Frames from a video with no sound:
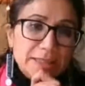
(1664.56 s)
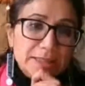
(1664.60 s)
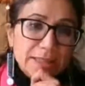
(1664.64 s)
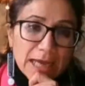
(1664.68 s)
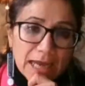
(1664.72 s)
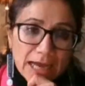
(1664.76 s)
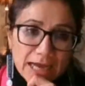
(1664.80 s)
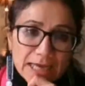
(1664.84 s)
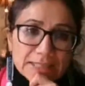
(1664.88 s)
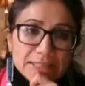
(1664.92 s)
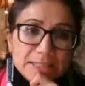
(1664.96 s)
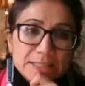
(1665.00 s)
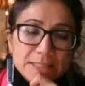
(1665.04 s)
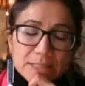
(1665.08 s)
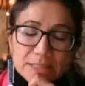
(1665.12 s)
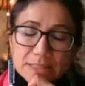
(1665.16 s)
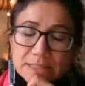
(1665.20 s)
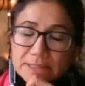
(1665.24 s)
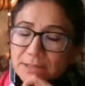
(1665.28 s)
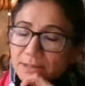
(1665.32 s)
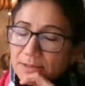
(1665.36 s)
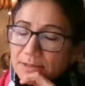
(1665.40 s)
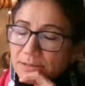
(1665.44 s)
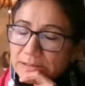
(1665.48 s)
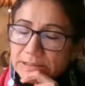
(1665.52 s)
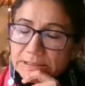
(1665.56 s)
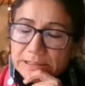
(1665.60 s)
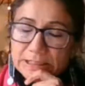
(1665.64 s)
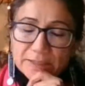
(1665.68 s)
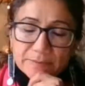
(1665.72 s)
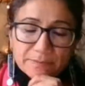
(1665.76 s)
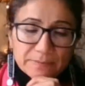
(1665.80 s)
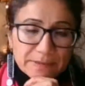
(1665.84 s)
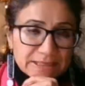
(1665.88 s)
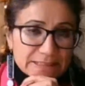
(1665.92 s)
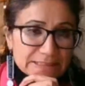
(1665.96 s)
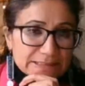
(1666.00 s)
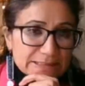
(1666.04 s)
saying that
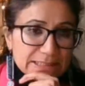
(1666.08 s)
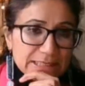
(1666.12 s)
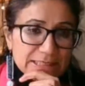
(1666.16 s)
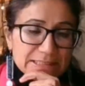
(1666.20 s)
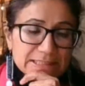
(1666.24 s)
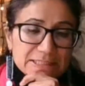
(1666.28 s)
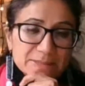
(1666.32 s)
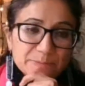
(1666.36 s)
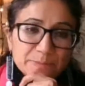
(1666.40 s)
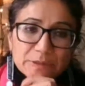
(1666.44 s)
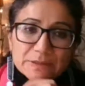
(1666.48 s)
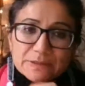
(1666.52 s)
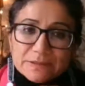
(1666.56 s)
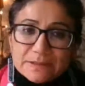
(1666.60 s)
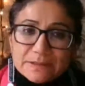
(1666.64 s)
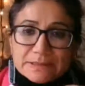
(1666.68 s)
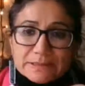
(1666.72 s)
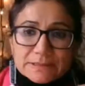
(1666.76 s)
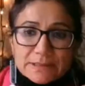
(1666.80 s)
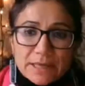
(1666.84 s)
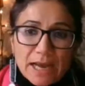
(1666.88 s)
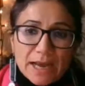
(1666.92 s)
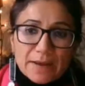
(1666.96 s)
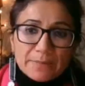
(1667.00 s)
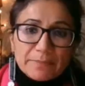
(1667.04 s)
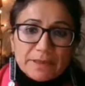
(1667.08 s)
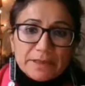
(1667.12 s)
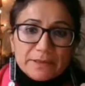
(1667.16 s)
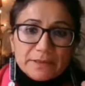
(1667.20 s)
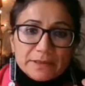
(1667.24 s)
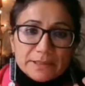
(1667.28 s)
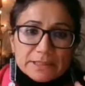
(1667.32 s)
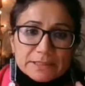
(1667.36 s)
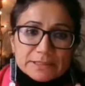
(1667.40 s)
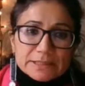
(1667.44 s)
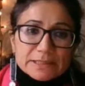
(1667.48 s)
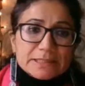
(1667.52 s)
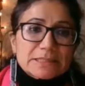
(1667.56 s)
certainly makes sense because i
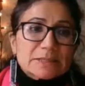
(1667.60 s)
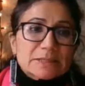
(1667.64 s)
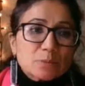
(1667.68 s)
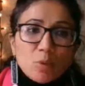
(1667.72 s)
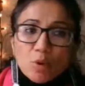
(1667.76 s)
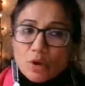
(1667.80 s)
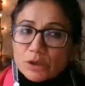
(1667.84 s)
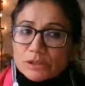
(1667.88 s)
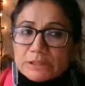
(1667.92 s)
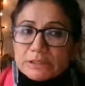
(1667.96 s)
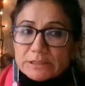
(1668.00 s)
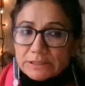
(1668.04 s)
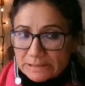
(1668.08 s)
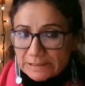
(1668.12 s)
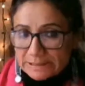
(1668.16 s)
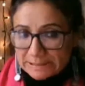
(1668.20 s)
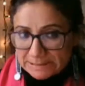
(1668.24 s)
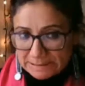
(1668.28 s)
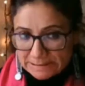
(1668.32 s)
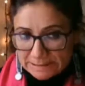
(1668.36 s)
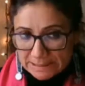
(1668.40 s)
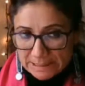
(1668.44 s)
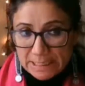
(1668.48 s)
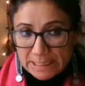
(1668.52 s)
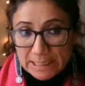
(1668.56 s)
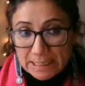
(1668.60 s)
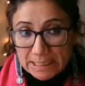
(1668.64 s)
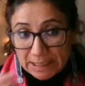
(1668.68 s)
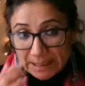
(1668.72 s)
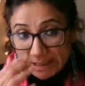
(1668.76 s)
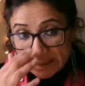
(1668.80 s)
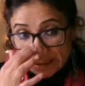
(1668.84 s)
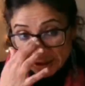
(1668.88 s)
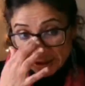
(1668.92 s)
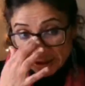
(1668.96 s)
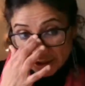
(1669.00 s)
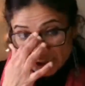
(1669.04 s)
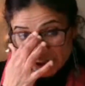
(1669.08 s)
mean it is what it is
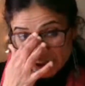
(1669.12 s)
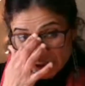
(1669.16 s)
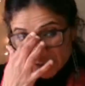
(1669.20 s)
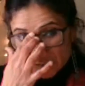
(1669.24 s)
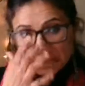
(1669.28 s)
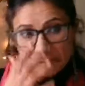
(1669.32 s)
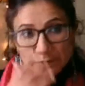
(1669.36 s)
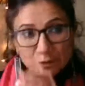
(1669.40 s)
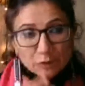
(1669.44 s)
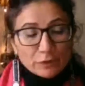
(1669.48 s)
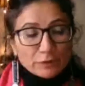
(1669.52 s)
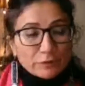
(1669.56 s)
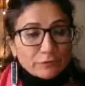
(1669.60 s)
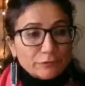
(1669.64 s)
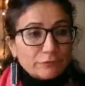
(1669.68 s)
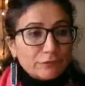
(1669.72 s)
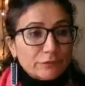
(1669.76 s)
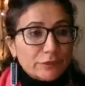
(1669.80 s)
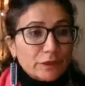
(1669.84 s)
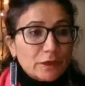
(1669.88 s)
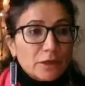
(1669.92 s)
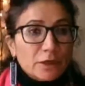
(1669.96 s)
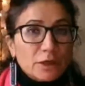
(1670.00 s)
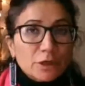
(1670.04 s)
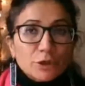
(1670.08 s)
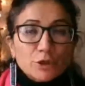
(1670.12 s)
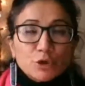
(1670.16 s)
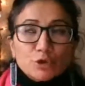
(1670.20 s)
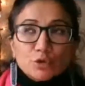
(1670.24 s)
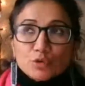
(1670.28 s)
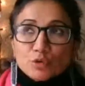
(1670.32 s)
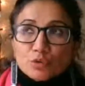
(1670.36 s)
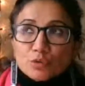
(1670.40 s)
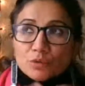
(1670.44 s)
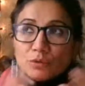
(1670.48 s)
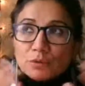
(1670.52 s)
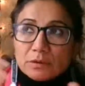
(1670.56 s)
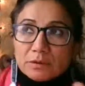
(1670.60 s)
in terms hmm. of uh, you
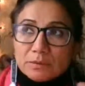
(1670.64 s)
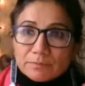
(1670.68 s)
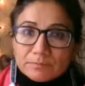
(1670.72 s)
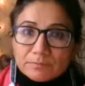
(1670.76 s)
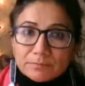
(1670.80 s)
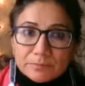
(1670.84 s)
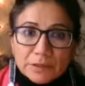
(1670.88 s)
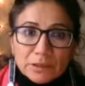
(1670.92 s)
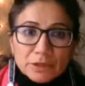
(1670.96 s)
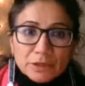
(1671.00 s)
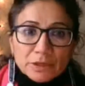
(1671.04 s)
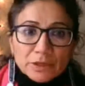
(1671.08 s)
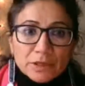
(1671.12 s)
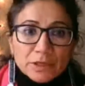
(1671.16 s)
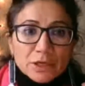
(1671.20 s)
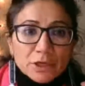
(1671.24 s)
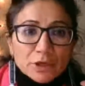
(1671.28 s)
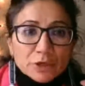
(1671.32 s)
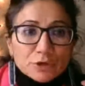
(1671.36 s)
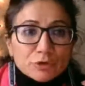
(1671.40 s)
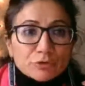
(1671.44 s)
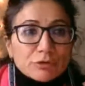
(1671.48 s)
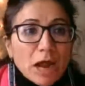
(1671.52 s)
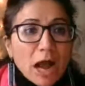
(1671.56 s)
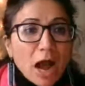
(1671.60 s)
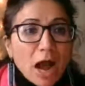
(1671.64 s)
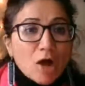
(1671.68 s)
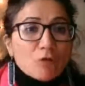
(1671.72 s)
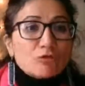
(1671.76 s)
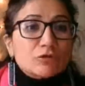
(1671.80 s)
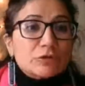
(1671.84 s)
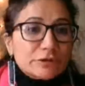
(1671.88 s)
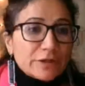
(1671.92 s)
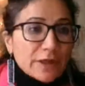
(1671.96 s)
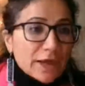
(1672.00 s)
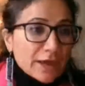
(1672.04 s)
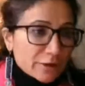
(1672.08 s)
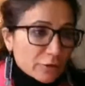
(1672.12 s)
know uh, you're
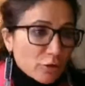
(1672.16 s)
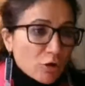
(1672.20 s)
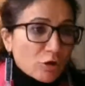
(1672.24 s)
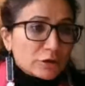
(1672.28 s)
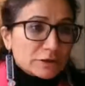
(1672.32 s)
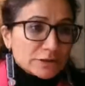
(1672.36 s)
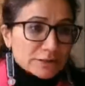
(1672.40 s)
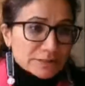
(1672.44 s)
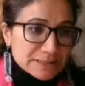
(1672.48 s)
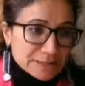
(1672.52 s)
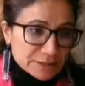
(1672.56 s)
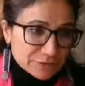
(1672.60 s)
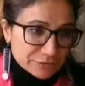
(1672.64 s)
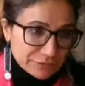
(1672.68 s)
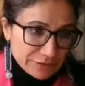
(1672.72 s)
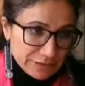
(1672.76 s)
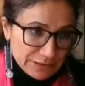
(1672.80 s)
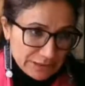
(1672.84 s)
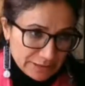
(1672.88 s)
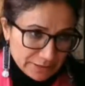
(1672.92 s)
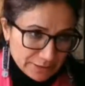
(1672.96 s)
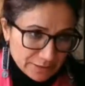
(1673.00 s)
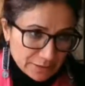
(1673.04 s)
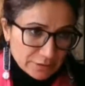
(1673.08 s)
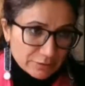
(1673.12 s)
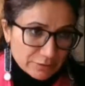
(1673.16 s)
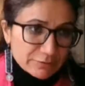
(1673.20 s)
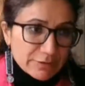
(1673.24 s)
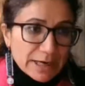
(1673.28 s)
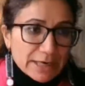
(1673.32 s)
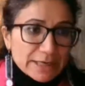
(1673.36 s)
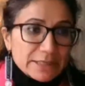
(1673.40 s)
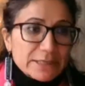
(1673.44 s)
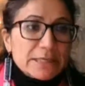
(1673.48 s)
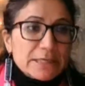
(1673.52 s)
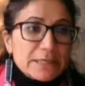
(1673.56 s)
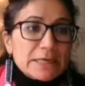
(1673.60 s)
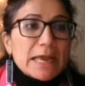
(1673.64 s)
out there on the screen
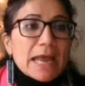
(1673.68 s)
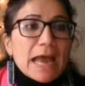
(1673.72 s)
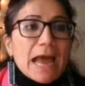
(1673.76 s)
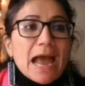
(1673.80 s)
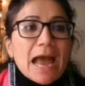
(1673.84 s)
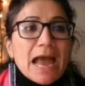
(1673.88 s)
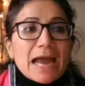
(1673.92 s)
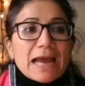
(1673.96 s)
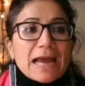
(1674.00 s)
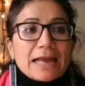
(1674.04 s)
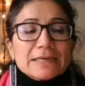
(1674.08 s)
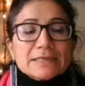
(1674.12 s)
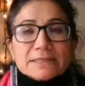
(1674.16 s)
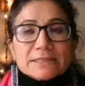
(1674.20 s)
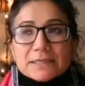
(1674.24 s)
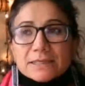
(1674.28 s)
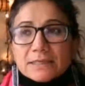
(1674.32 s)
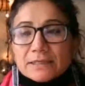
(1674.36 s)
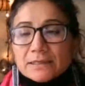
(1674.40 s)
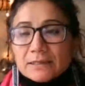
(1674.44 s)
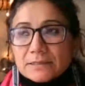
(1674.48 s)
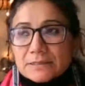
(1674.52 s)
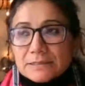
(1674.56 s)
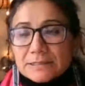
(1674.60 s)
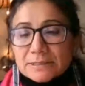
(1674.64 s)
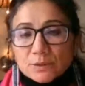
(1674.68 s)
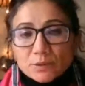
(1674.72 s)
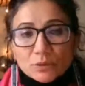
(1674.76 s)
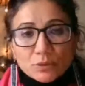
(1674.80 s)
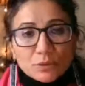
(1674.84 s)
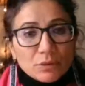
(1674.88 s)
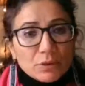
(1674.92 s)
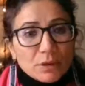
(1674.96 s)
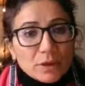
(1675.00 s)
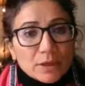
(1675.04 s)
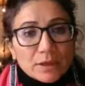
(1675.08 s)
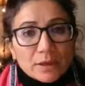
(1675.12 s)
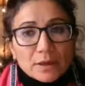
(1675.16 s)
right yeah. and uh,
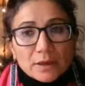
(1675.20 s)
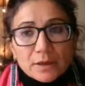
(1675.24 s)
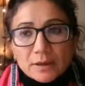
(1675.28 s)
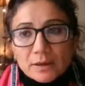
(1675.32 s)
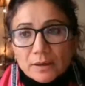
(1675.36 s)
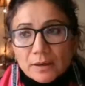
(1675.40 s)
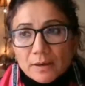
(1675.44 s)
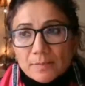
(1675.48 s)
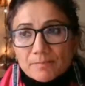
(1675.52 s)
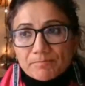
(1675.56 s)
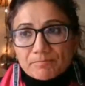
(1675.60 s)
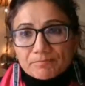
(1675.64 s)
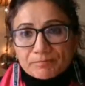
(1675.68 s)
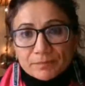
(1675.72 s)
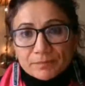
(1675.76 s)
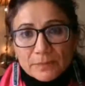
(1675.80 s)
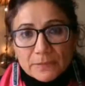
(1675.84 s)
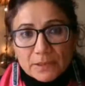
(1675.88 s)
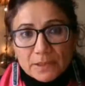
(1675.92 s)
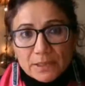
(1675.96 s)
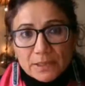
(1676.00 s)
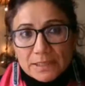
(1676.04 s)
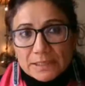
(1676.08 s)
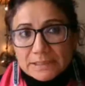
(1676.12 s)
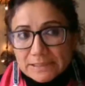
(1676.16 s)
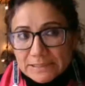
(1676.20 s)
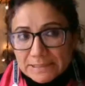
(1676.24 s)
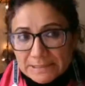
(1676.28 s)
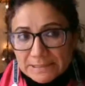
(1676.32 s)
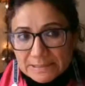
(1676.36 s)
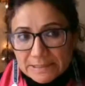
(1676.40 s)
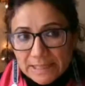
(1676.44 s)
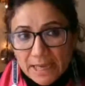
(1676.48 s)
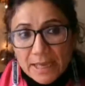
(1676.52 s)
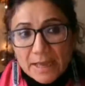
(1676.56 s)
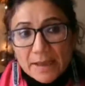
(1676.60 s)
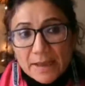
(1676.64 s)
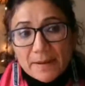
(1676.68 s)
so um, it
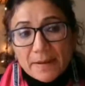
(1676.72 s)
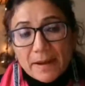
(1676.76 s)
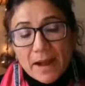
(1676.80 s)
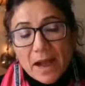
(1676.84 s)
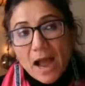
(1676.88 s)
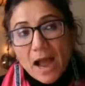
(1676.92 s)
is that